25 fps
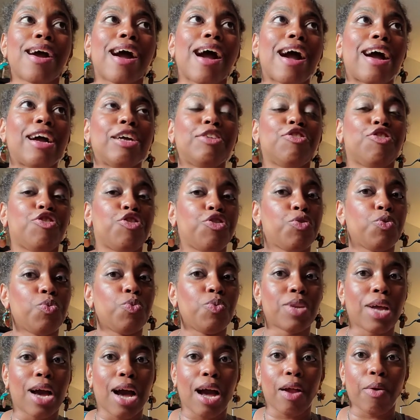I do
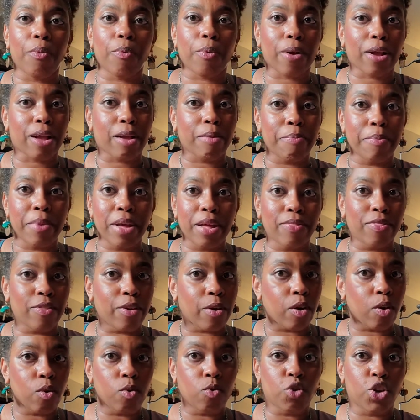not recommend their
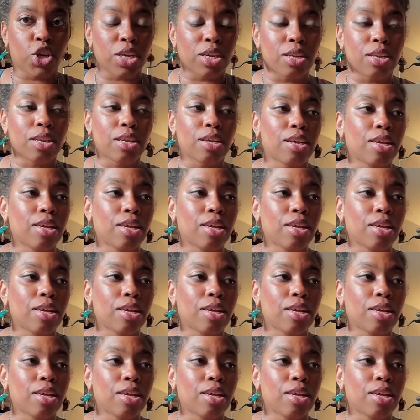lotion,